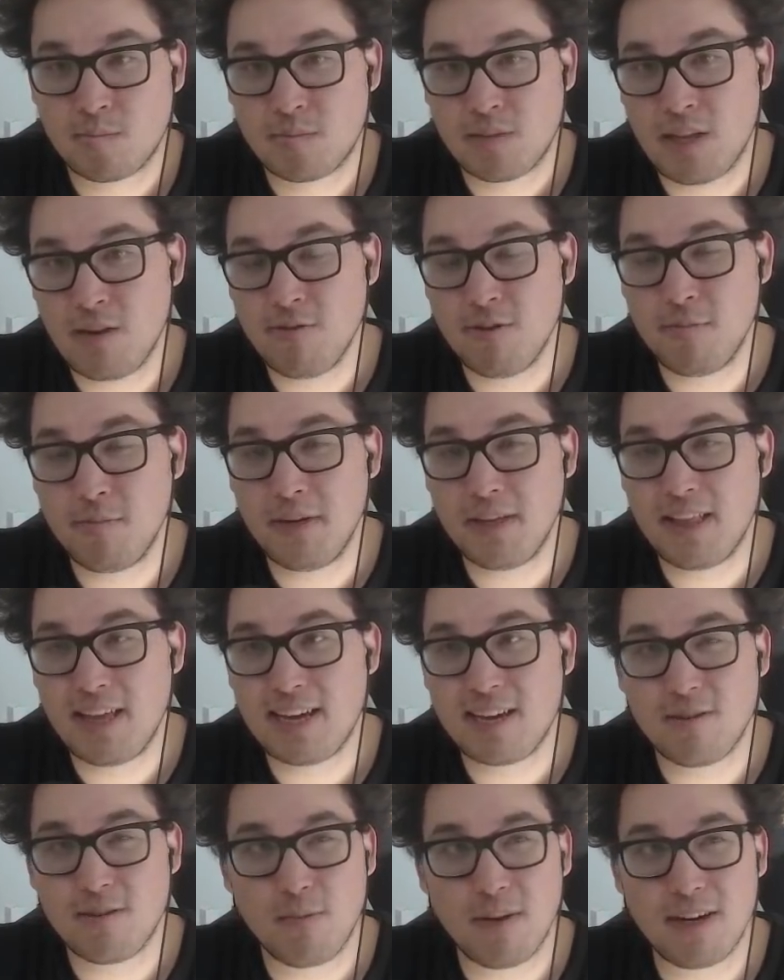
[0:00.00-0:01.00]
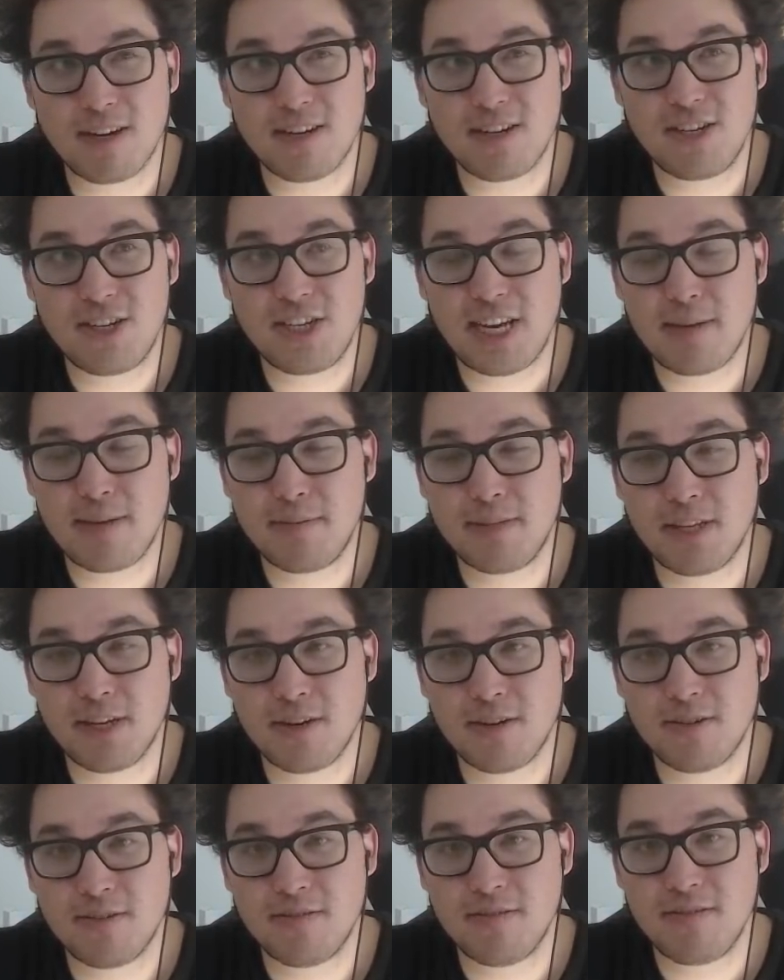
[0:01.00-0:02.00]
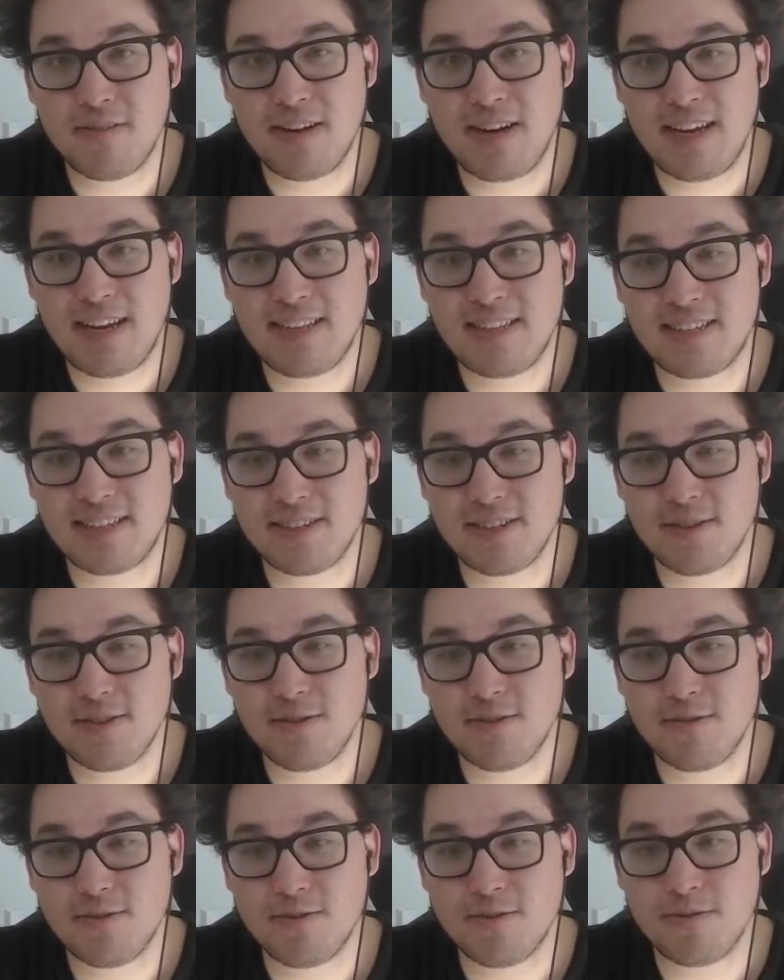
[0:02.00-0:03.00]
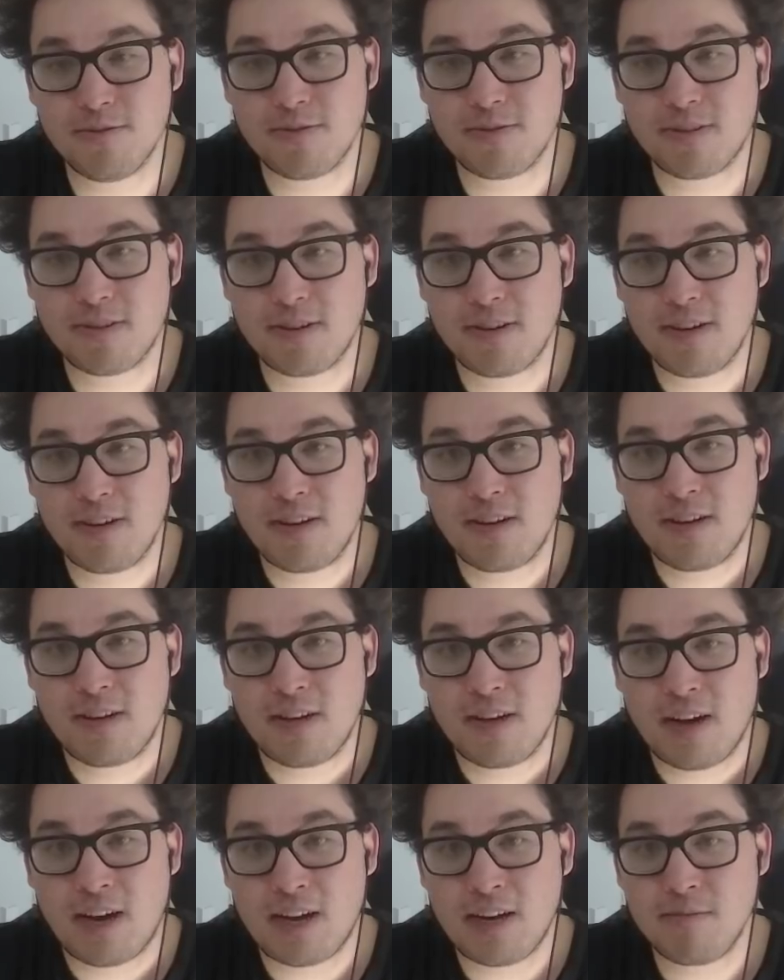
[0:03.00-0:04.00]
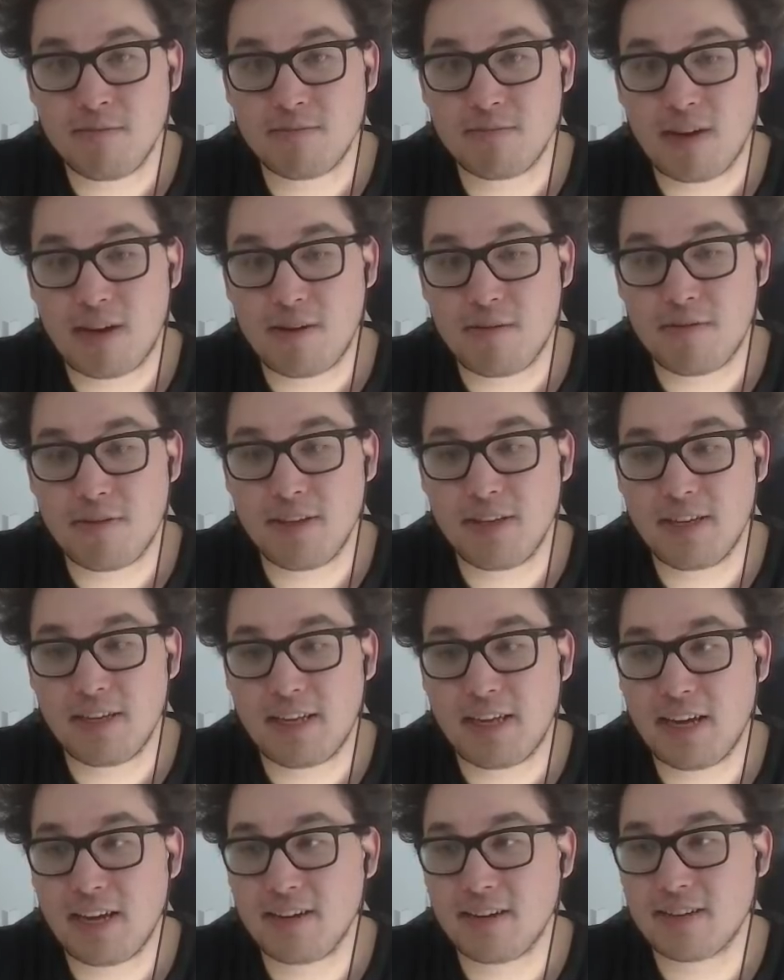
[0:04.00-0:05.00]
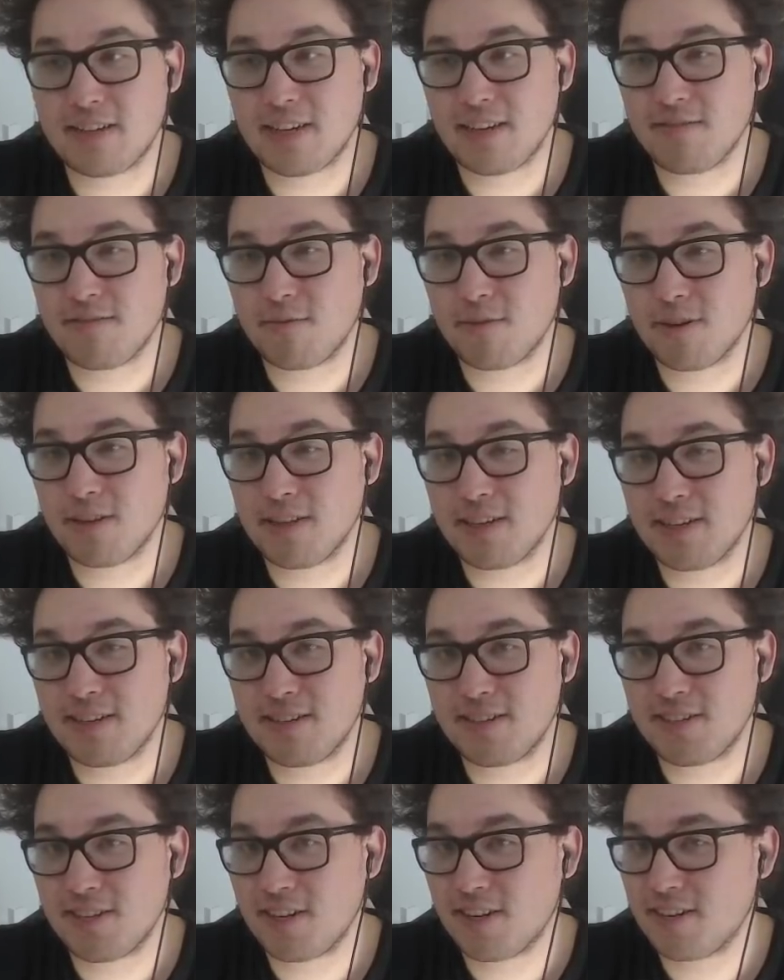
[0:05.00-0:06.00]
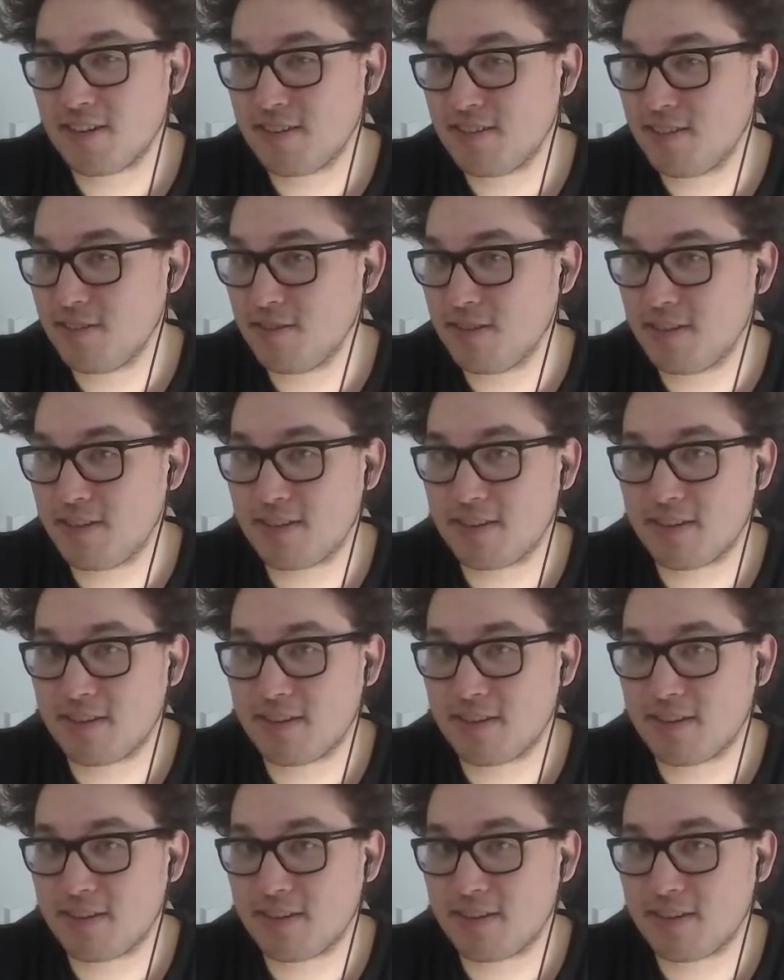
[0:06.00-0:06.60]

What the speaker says: It would be like a weird shapestone into... I don't think he can, because I have whirling. Sure, do it.